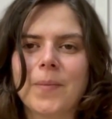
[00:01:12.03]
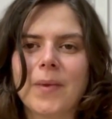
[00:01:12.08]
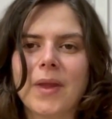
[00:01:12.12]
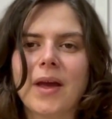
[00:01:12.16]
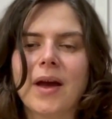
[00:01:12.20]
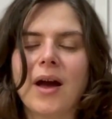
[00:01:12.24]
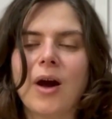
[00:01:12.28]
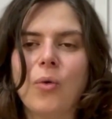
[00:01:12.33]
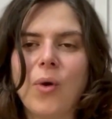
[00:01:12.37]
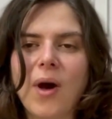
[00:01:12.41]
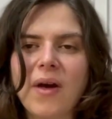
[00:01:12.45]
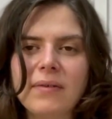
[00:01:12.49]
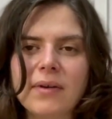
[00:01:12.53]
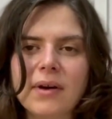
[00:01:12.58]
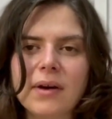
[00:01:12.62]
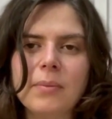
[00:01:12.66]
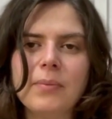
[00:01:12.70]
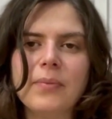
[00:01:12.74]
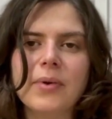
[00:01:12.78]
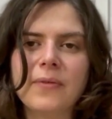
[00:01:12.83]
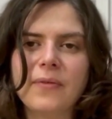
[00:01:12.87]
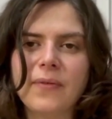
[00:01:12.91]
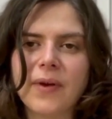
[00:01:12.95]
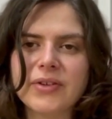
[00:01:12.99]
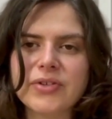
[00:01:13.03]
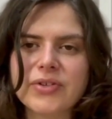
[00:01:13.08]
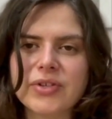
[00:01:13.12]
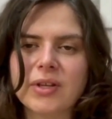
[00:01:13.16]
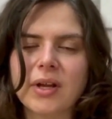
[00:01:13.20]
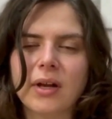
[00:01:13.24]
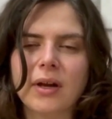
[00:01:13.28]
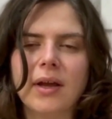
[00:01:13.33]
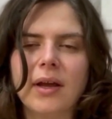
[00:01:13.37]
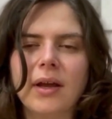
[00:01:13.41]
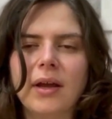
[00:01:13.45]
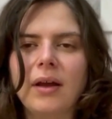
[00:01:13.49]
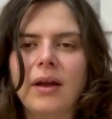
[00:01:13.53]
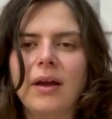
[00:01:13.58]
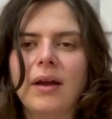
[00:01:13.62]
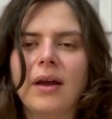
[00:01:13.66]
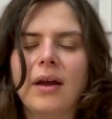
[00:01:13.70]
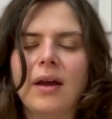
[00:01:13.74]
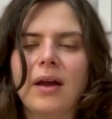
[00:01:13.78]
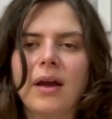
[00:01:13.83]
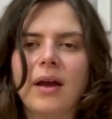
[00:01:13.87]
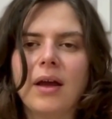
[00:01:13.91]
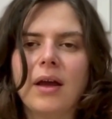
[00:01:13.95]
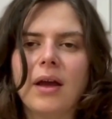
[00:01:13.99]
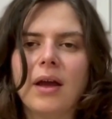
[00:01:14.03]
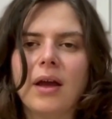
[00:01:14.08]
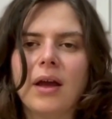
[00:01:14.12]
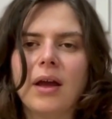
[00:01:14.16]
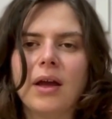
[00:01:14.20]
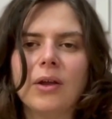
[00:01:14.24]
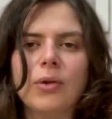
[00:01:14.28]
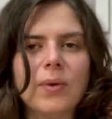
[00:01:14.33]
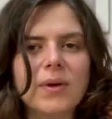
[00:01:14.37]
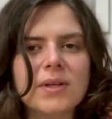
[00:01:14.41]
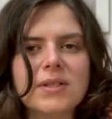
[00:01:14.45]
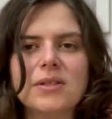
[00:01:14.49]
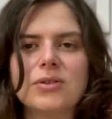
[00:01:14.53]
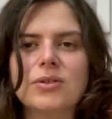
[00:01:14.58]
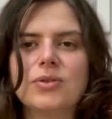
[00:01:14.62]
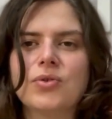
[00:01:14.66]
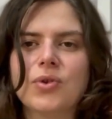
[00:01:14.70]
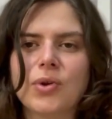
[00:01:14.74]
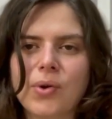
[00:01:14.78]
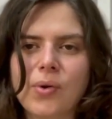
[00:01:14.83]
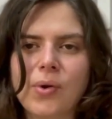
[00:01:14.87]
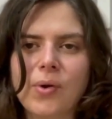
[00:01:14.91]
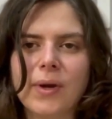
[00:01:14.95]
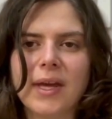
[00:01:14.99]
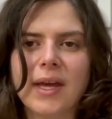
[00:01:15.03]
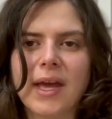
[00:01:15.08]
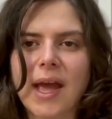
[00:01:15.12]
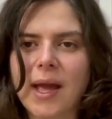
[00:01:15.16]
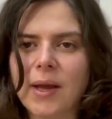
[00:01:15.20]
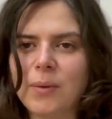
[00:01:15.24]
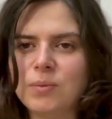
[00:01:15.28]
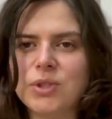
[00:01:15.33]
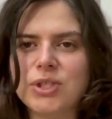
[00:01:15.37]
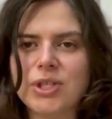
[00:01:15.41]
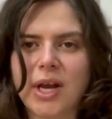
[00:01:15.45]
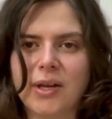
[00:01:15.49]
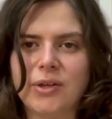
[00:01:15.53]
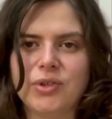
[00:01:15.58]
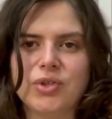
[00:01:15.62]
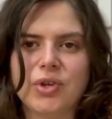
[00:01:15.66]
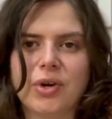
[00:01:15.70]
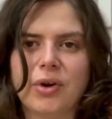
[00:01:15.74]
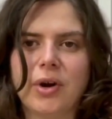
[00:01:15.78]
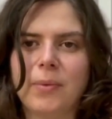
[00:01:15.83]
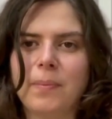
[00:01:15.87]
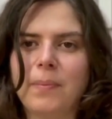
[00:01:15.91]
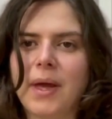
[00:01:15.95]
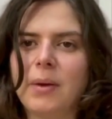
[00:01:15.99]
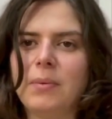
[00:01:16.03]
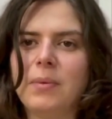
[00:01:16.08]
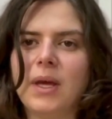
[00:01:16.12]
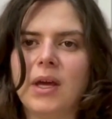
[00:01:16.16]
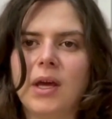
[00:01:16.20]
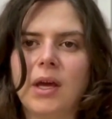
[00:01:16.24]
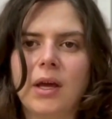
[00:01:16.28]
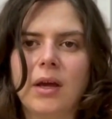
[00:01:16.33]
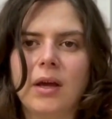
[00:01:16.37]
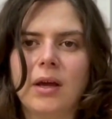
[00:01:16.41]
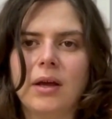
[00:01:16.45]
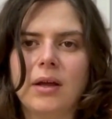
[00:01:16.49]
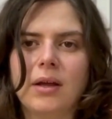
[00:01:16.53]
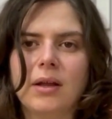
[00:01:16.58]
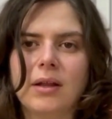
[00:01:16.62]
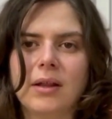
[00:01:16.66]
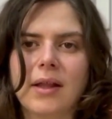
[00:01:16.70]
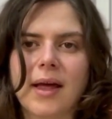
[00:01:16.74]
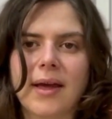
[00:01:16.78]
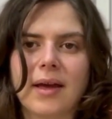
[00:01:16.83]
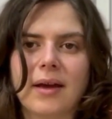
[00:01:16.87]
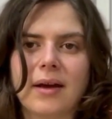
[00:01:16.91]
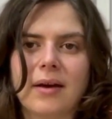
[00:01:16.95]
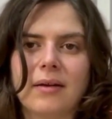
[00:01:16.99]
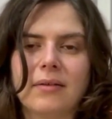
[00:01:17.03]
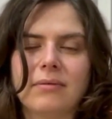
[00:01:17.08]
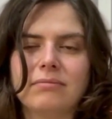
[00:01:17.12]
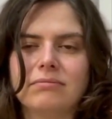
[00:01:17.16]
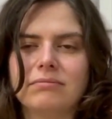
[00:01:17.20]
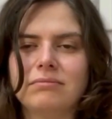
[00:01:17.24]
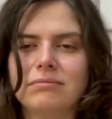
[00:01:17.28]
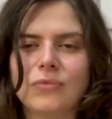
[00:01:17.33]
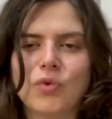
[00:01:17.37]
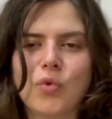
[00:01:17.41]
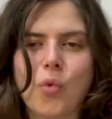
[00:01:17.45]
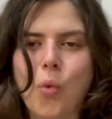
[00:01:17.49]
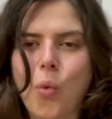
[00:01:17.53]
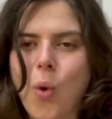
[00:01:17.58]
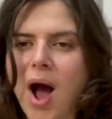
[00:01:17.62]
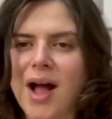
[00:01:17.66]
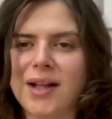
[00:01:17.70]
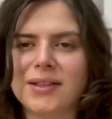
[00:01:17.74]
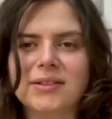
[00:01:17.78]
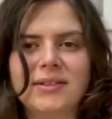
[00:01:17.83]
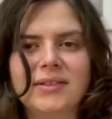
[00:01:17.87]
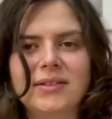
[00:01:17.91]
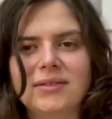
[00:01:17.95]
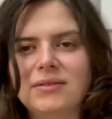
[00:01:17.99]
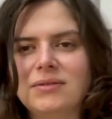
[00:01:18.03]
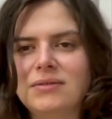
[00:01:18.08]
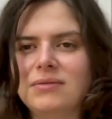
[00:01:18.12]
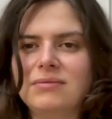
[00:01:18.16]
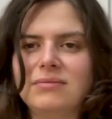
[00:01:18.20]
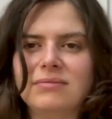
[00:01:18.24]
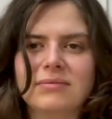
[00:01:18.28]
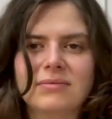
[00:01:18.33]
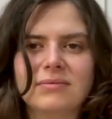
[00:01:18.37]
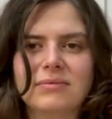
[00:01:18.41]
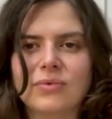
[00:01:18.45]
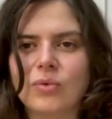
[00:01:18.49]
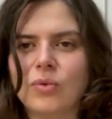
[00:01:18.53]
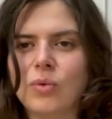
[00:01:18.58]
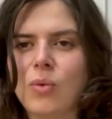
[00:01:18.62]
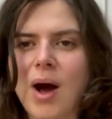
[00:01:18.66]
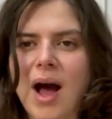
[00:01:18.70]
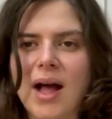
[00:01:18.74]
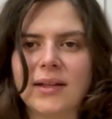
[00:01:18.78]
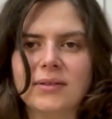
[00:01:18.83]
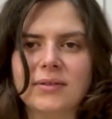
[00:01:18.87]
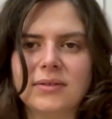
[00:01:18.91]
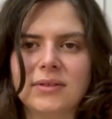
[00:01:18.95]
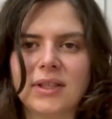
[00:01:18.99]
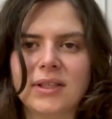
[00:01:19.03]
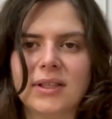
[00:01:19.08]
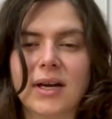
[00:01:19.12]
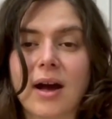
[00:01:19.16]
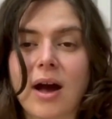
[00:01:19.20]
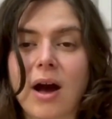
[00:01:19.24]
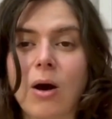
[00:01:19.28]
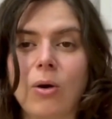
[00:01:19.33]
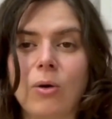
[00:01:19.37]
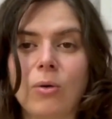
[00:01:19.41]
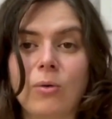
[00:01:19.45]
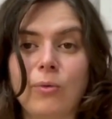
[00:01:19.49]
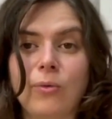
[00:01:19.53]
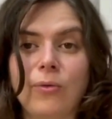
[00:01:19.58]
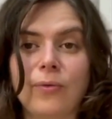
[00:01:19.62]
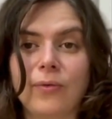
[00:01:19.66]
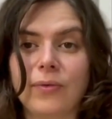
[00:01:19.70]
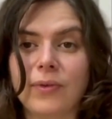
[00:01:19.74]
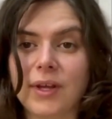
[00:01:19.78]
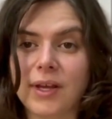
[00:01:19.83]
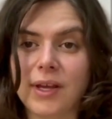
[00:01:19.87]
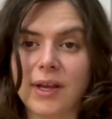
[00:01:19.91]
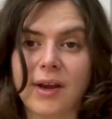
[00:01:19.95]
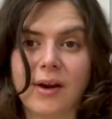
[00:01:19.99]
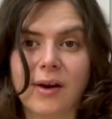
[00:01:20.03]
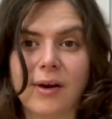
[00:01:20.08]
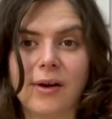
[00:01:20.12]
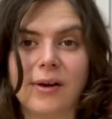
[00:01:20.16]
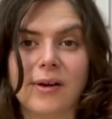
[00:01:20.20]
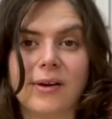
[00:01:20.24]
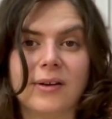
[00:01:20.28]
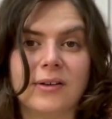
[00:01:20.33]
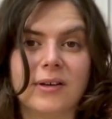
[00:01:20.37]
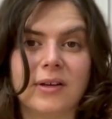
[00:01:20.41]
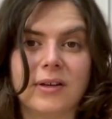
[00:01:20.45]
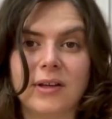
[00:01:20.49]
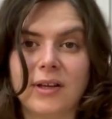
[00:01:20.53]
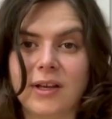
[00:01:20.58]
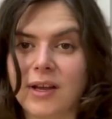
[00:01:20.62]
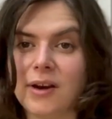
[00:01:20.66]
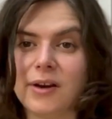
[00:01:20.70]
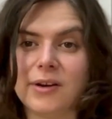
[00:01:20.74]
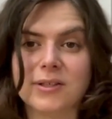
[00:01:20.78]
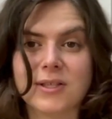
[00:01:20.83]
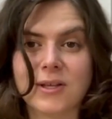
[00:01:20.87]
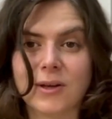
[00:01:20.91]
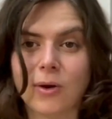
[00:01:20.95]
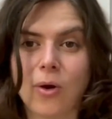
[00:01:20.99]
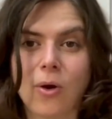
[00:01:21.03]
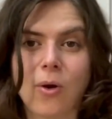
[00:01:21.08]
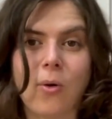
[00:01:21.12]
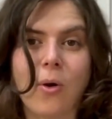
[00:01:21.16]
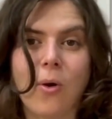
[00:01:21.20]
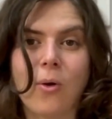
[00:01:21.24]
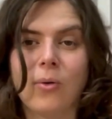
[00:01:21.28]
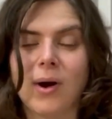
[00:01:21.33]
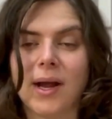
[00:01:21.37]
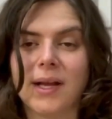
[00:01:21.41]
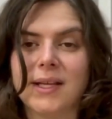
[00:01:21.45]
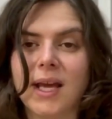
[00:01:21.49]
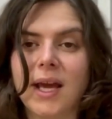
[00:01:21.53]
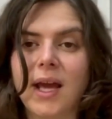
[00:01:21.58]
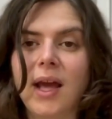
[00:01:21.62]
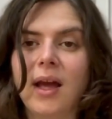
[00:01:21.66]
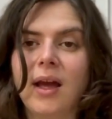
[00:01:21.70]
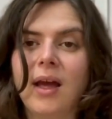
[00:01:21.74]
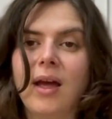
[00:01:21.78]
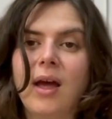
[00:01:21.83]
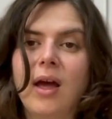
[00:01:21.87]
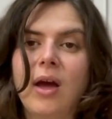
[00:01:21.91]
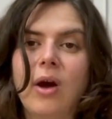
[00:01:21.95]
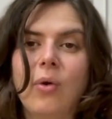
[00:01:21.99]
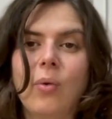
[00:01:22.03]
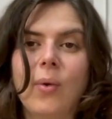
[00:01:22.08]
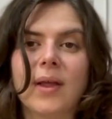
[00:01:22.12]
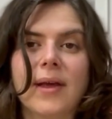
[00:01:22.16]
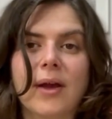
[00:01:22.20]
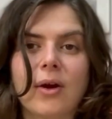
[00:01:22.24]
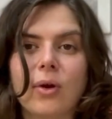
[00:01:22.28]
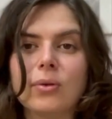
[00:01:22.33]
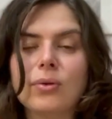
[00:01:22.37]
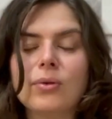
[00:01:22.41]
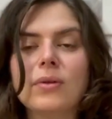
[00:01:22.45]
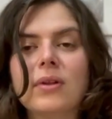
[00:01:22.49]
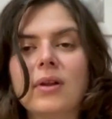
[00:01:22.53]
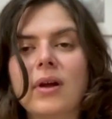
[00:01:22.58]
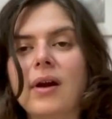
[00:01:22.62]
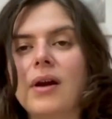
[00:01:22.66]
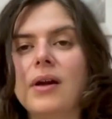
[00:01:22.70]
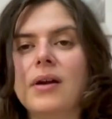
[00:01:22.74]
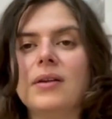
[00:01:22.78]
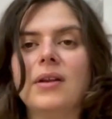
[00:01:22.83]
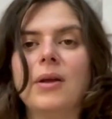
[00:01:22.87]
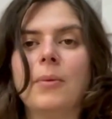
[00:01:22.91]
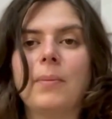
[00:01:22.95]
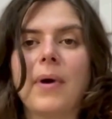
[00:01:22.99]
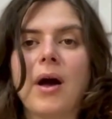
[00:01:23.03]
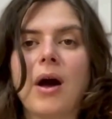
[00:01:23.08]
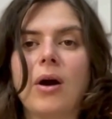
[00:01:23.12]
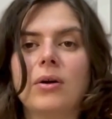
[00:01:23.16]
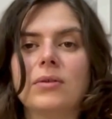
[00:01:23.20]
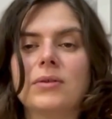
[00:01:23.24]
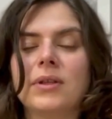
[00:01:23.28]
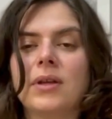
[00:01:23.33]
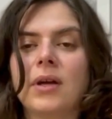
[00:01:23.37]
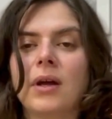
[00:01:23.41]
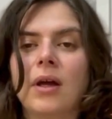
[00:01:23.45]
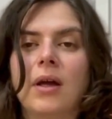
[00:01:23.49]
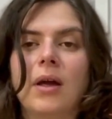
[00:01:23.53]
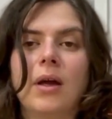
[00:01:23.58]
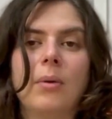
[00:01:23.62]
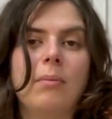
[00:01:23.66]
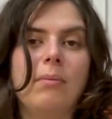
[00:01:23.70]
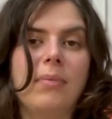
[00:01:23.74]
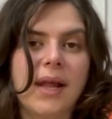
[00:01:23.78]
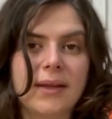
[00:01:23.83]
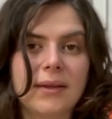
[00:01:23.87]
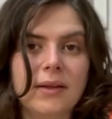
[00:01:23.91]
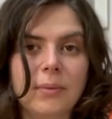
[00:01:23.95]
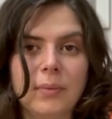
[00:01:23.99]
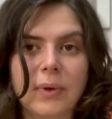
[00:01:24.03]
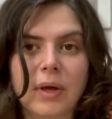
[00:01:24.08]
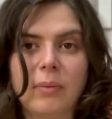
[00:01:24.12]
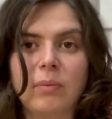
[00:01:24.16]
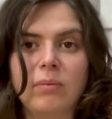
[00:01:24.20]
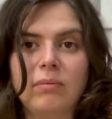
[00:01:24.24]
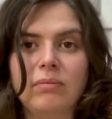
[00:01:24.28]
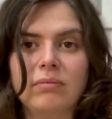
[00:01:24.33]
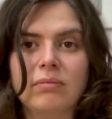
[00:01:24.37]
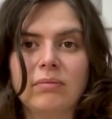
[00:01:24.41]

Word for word: However, professionally, it was a true game changer, maybe like one and a half years ago already, when I got to learn about Blender BIM